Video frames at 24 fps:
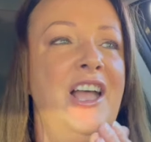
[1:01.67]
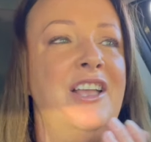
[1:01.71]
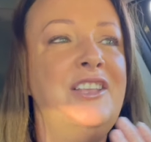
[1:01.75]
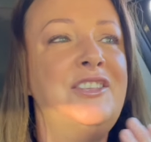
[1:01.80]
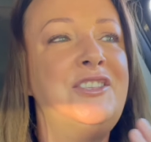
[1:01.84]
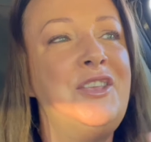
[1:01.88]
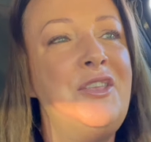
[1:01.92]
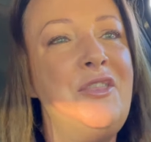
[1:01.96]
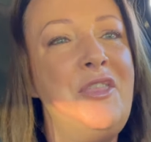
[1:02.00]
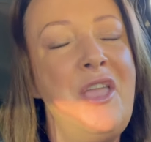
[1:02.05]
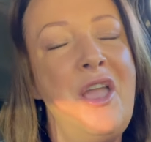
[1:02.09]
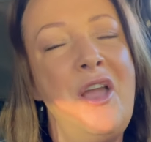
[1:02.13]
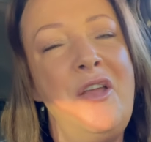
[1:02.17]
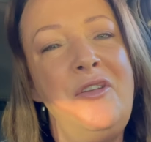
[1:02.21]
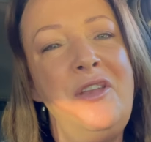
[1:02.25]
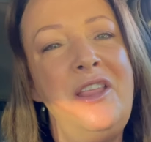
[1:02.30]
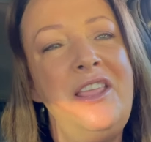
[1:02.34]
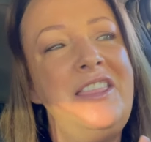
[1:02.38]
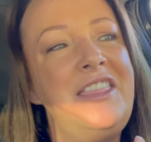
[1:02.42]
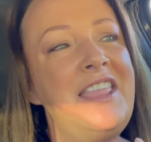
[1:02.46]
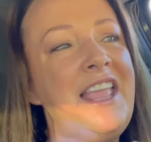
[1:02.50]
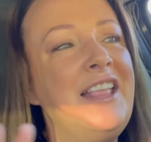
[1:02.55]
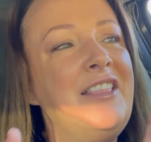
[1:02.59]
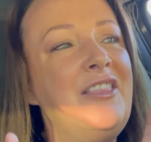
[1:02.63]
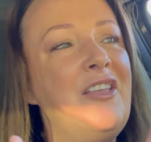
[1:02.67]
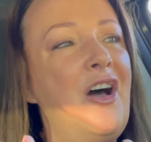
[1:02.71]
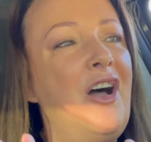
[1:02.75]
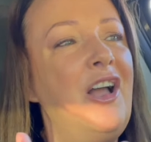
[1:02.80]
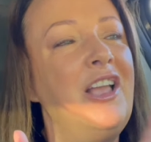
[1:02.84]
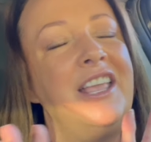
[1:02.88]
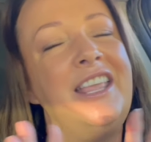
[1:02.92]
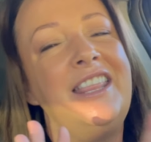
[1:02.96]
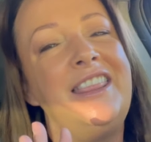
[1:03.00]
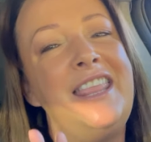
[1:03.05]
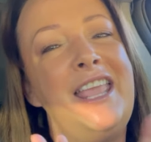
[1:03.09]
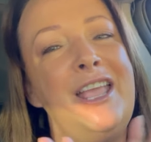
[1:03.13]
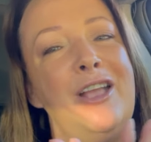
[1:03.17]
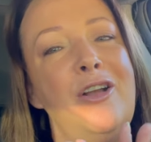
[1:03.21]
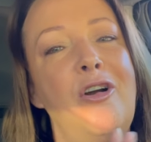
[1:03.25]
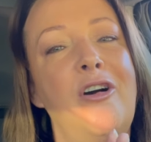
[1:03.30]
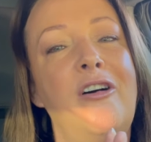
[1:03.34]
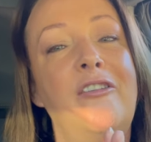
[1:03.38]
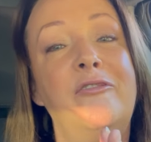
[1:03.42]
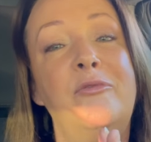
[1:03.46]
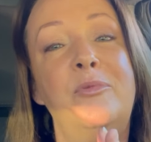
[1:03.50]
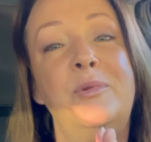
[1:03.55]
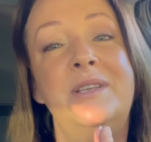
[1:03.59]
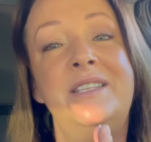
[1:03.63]
So the only thing that I could think
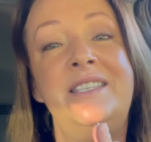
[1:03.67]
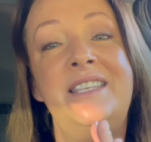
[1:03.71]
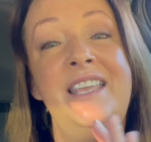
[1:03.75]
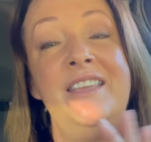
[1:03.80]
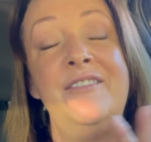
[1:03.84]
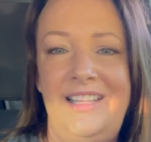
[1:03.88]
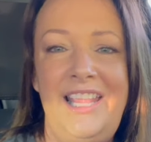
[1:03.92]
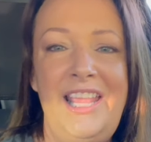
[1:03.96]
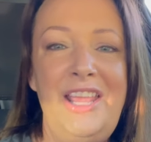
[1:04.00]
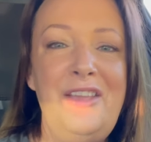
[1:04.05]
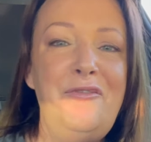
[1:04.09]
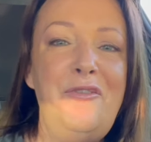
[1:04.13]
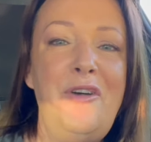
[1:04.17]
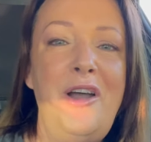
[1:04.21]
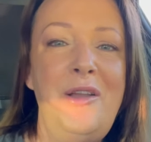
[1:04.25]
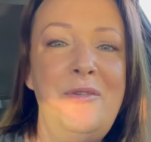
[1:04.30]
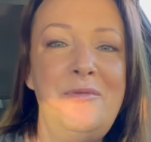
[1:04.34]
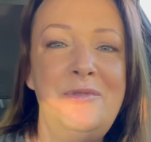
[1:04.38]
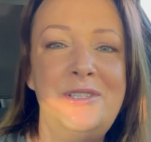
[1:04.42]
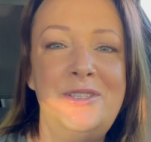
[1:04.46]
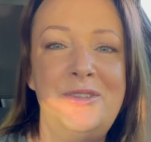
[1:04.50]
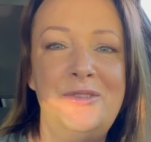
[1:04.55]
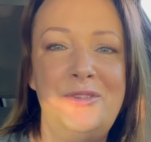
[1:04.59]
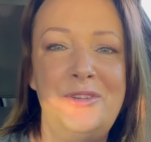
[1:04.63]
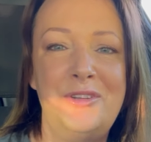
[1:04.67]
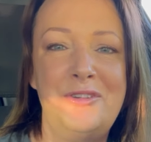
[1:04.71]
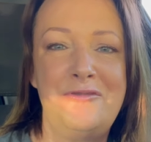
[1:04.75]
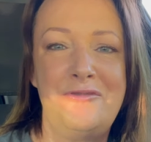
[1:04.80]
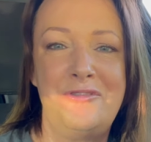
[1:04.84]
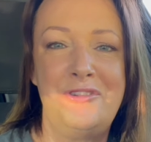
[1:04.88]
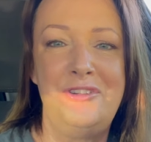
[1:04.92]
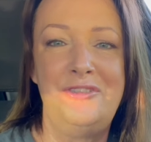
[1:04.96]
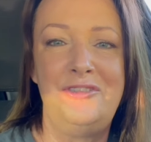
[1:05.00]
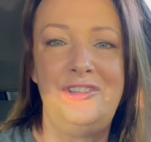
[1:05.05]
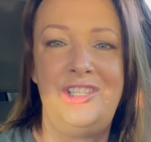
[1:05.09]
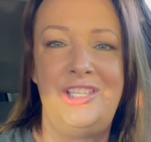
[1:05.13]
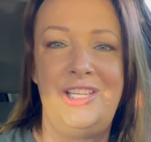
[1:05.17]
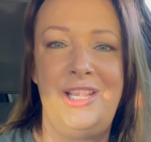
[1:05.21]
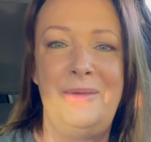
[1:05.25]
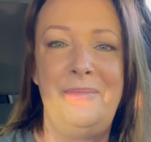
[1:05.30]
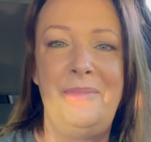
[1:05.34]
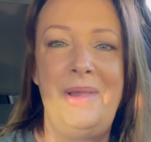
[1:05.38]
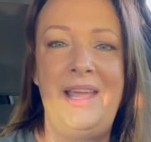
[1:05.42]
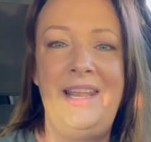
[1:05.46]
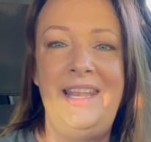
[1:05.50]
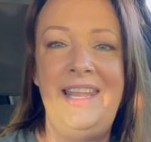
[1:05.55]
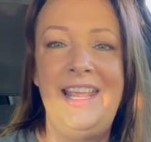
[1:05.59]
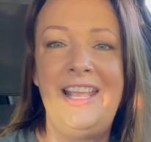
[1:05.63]
of was if I was on a cruise ship
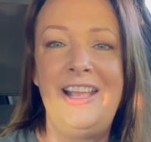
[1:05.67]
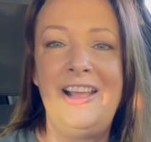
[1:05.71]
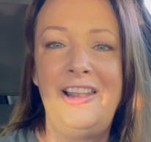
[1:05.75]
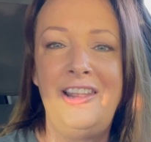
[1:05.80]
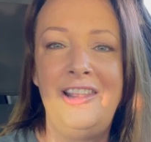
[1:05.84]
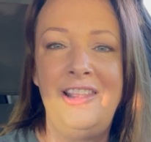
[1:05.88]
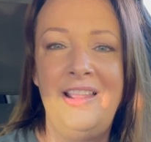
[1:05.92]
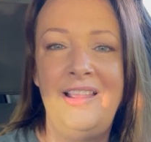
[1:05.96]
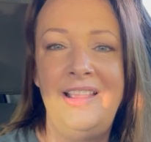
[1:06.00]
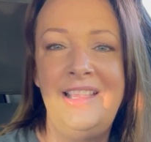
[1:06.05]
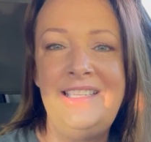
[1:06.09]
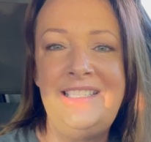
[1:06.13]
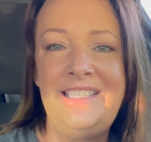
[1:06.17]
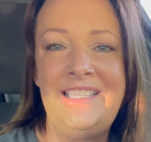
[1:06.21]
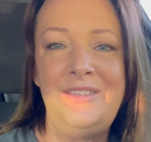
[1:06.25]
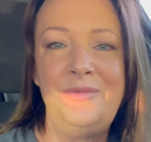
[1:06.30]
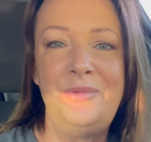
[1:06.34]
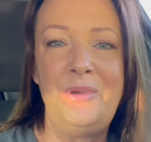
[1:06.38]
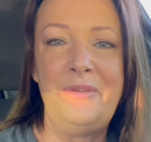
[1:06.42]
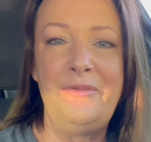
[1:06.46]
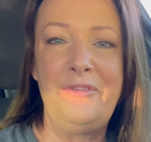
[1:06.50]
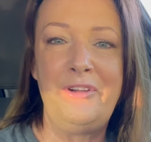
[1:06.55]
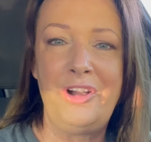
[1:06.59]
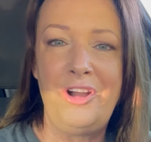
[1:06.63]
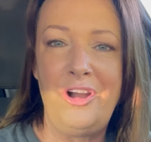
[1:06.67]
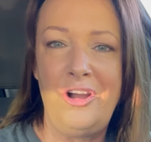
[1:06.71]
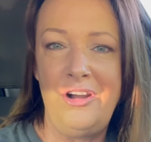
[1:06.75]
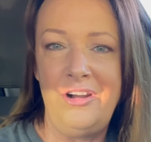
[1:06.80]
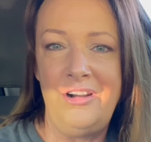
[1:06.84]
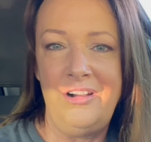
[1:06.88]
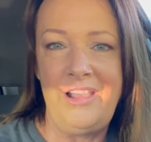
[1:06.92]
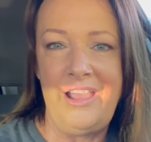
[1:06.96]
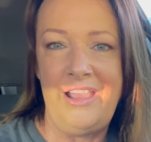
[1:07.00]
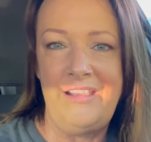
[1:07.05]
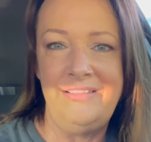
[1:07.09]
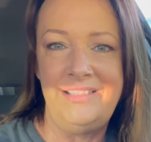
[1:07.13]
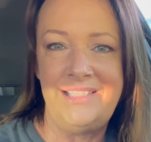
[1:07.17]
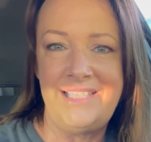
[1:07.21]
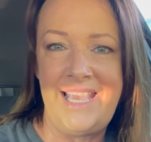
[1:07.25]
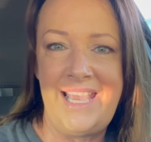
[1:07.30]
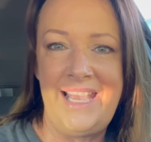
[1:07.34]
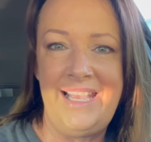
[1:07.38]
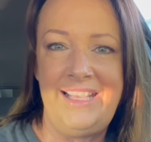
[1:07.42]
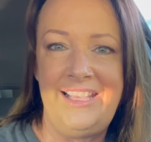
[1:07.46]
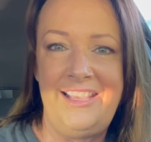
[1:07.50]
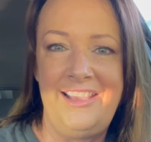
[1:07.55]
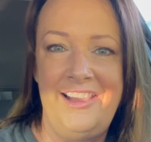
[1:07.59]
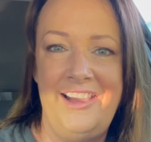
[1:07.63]
and it collided with a cargo
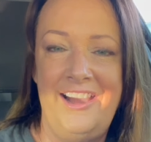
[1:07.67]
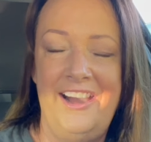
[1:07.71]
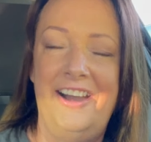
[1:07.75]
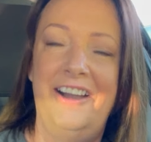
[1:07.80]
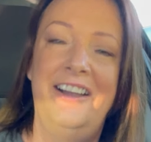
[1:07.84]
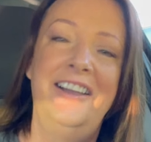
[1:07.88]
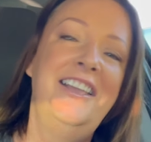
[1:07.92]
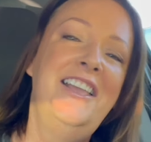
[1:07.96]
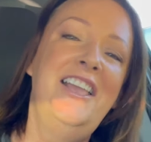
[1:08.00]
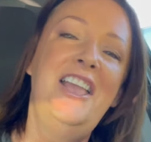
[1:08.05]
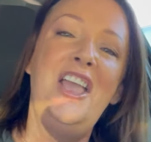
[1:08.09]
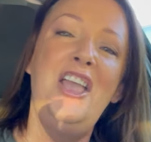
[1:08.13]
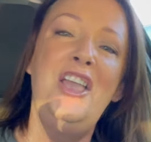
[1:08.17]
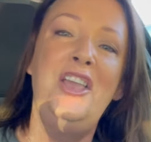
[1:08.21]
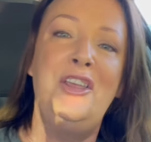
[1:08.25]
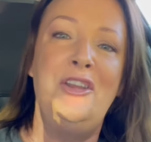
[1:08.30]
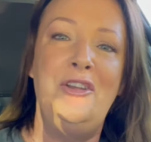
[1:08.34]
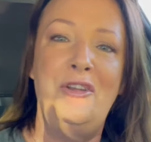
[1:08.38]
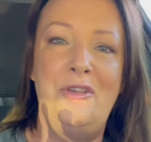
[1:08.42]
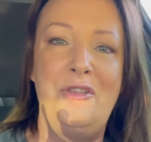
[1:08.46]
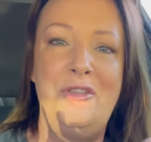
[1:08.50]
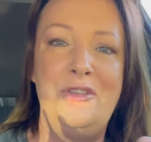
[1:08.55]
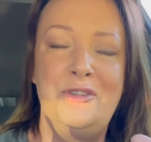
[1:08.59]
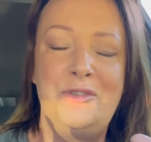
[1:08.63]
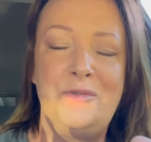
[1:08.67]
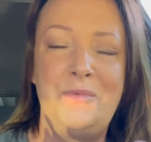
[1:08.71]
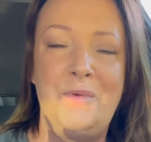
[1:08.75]
tanker, you know, those